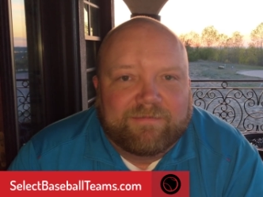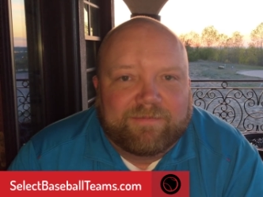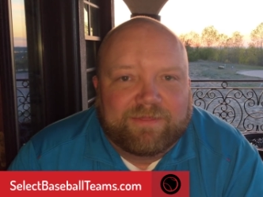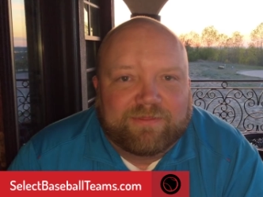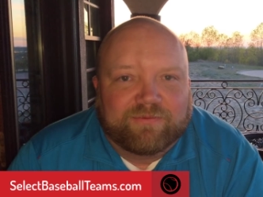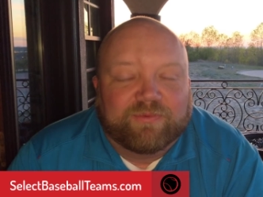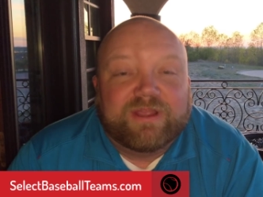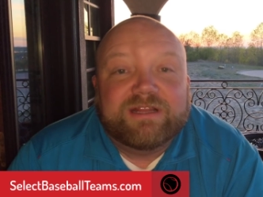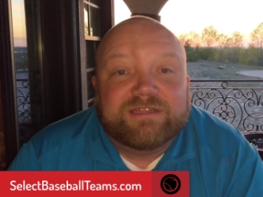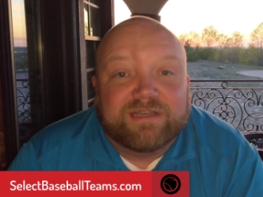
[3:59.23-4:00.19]

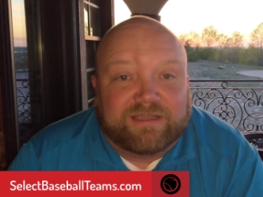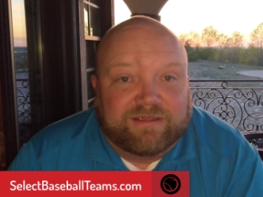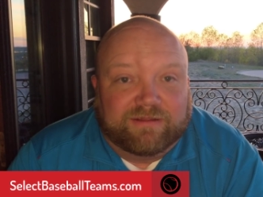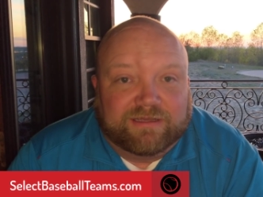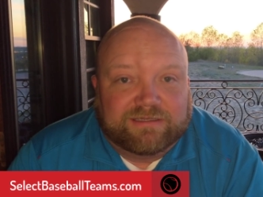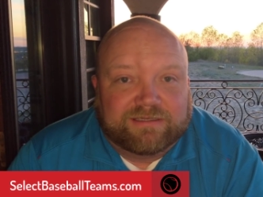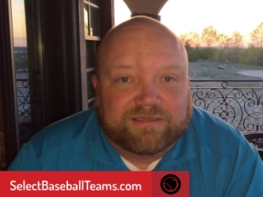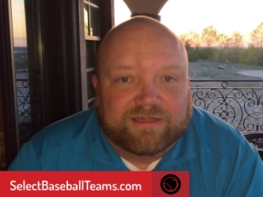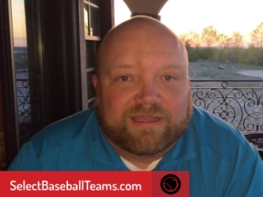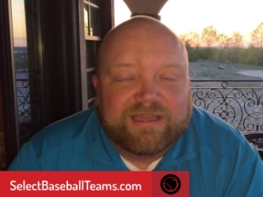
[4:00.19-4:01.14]
ridiculous.
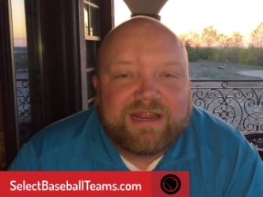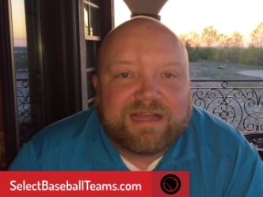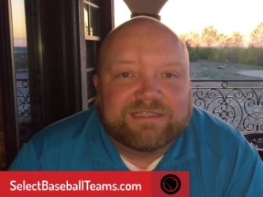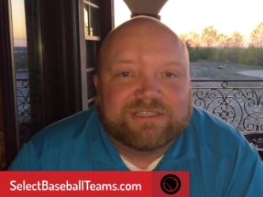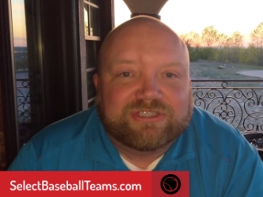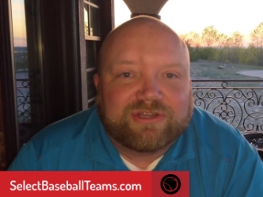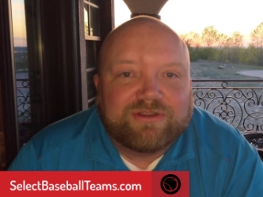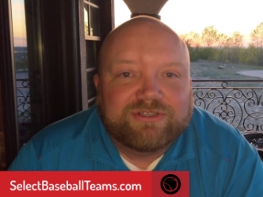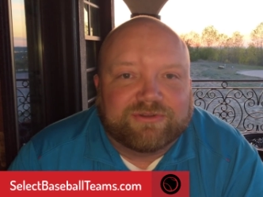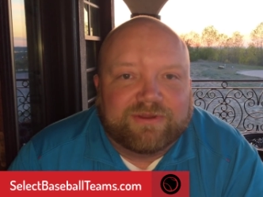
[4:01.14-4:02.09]
The kid had
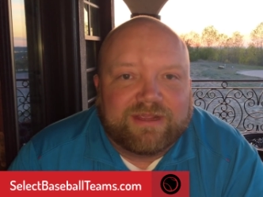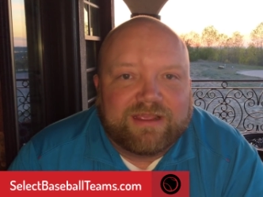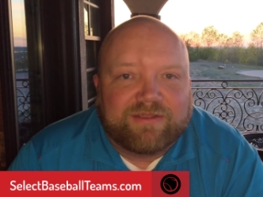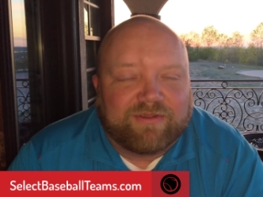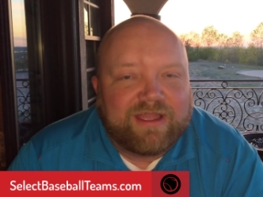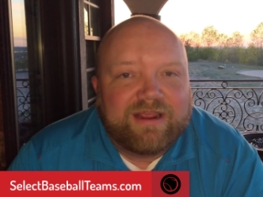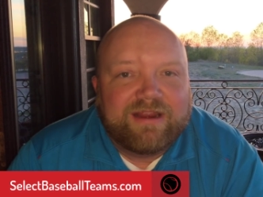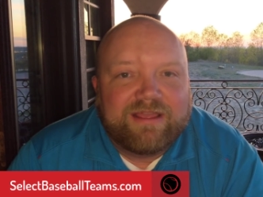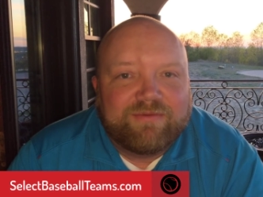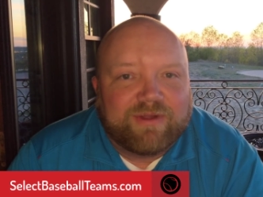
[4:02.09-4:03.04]
surgery. Granted,
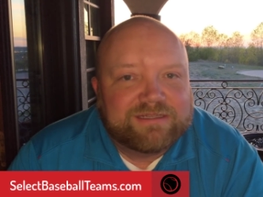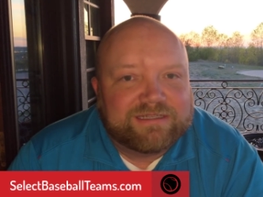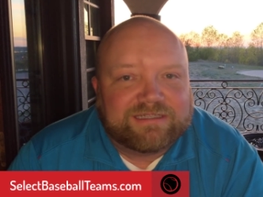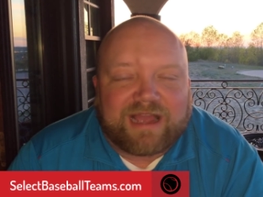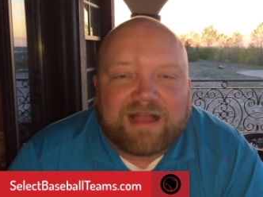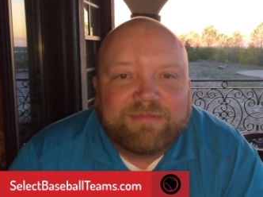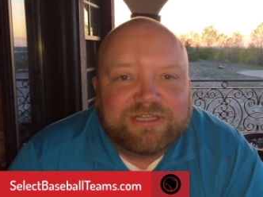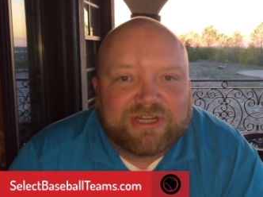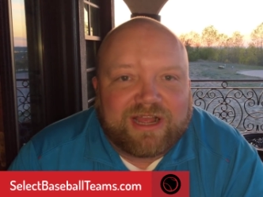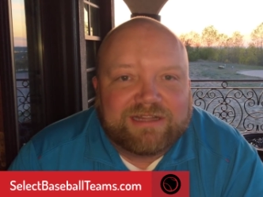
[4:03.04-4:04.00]
it wasn't Tommy
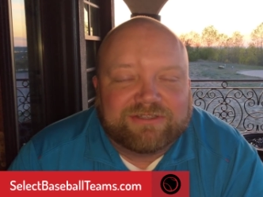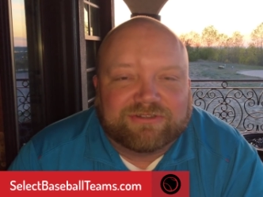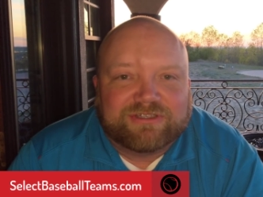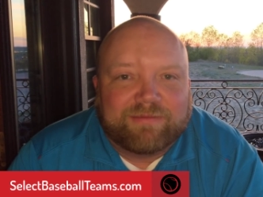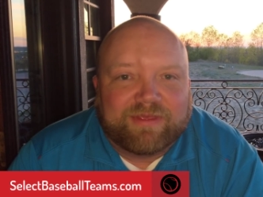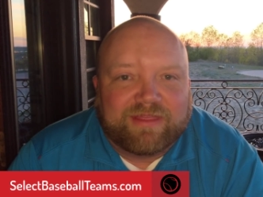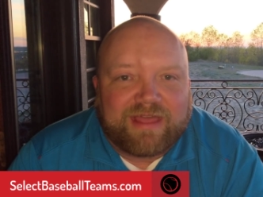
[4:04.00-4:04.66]
John's or something to that